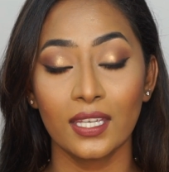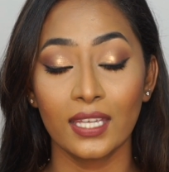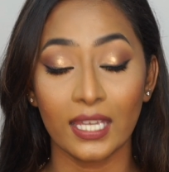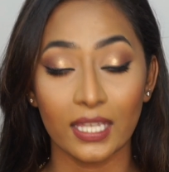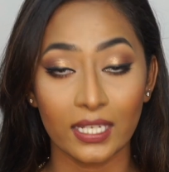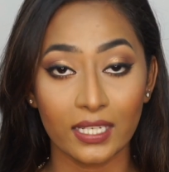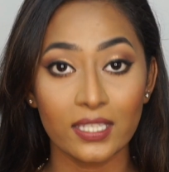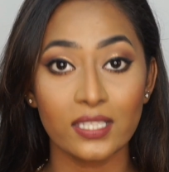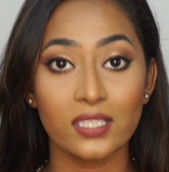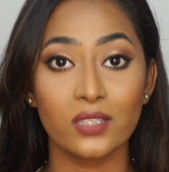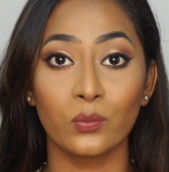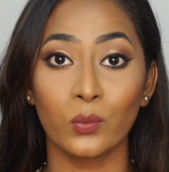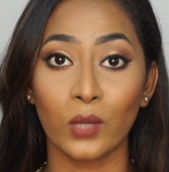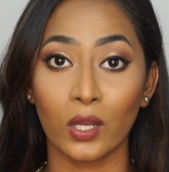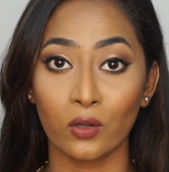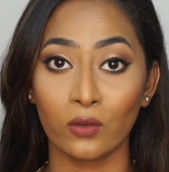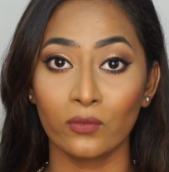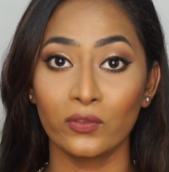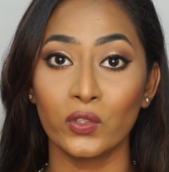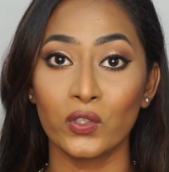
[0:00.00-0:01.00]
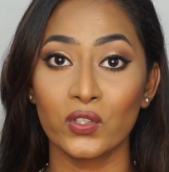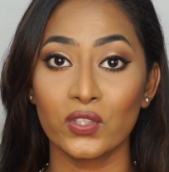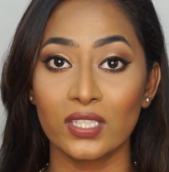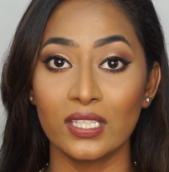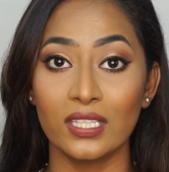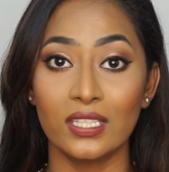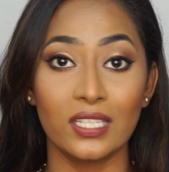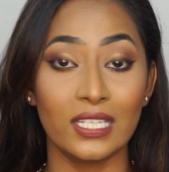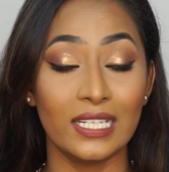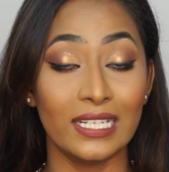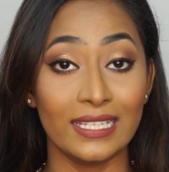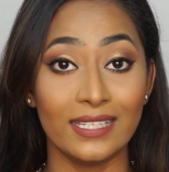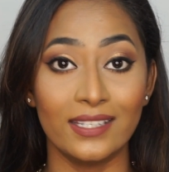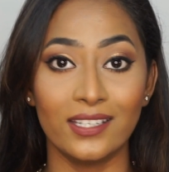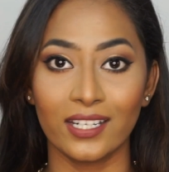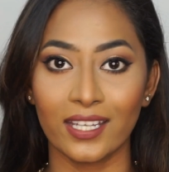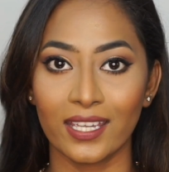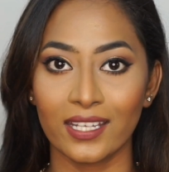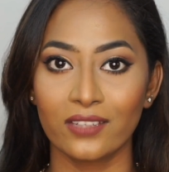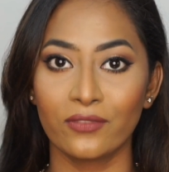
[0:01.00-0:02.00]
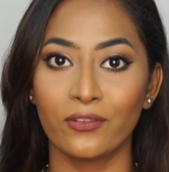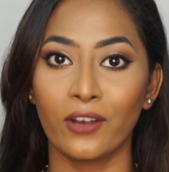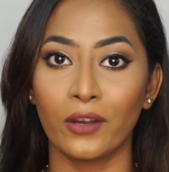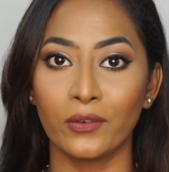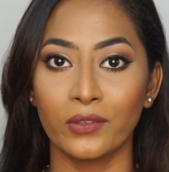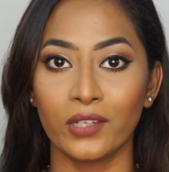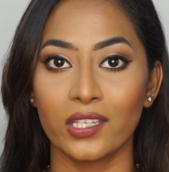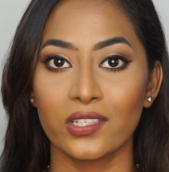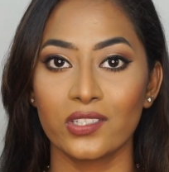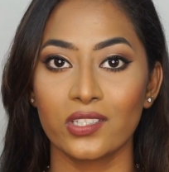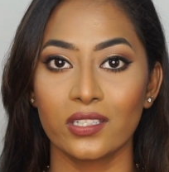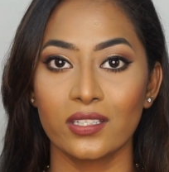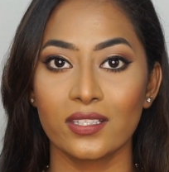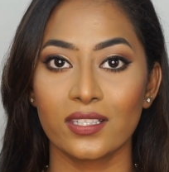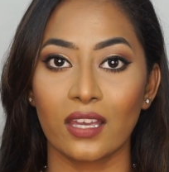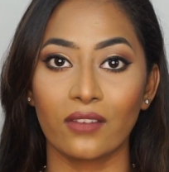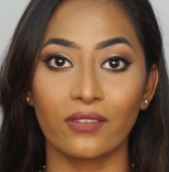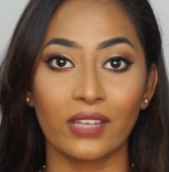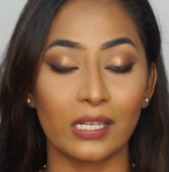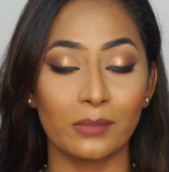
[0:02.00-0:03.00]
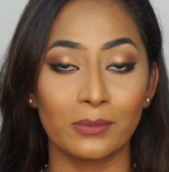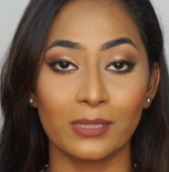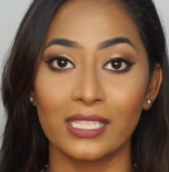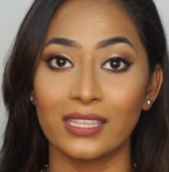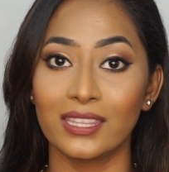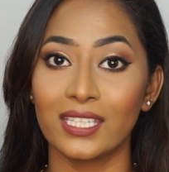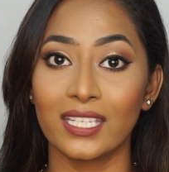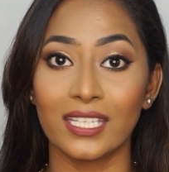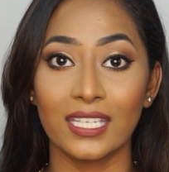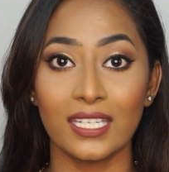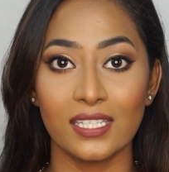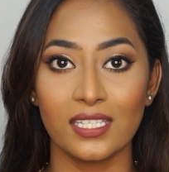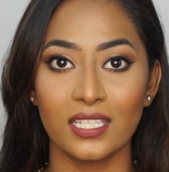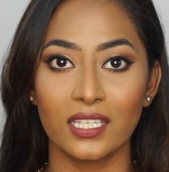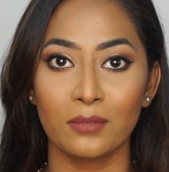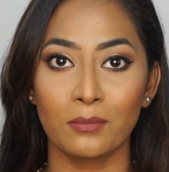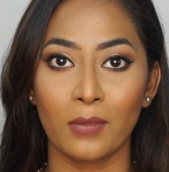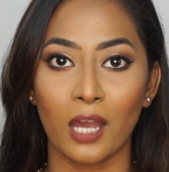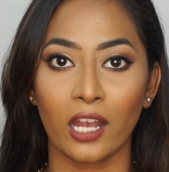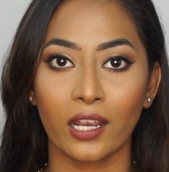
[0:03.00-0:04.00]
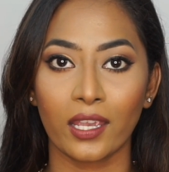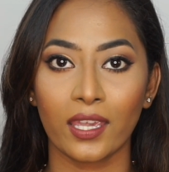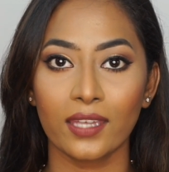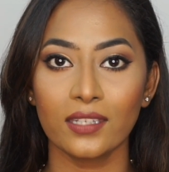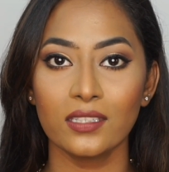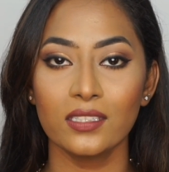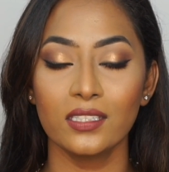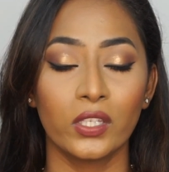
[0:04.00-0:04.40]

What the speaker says: it is one of those really great foundations available in the Indian market.